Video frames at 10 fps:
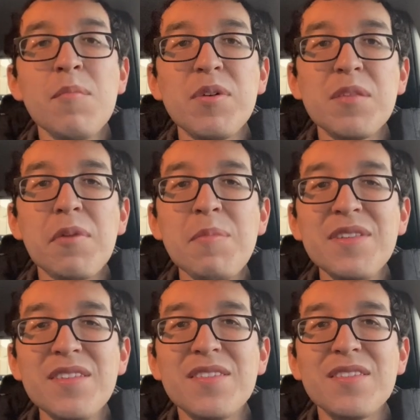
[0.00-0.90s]
But the
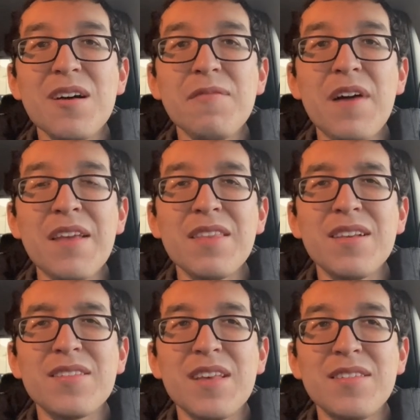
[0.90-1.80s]
premise itself, I
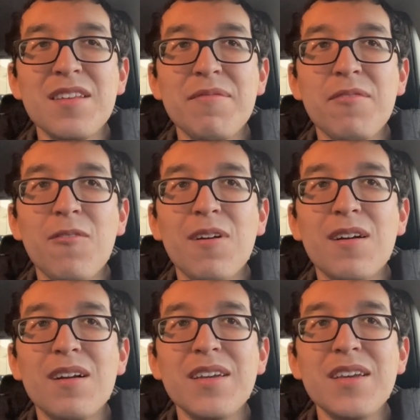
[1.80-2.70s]
think, sets up
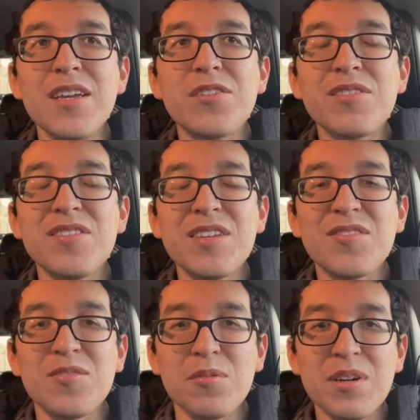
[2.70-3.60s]
for interesting
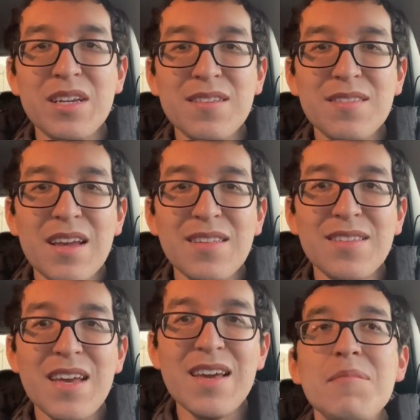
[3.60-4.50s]
stories, I'd
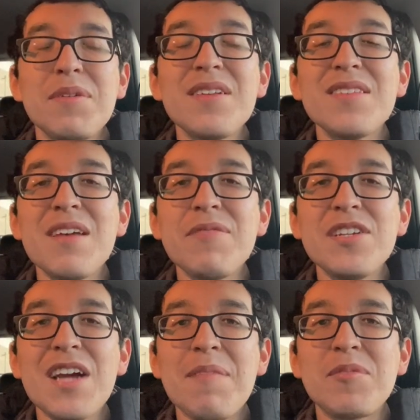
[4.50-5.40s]
say, because every
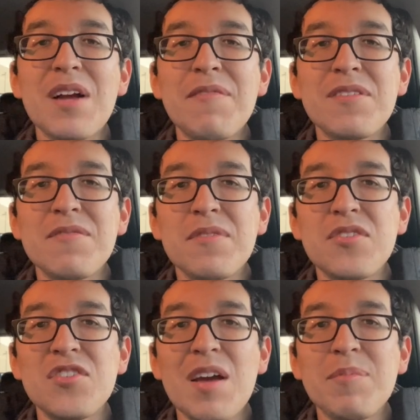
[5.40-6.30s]
chapter after the
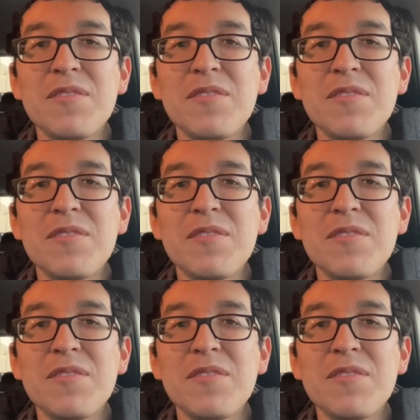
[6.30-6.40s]
first chapter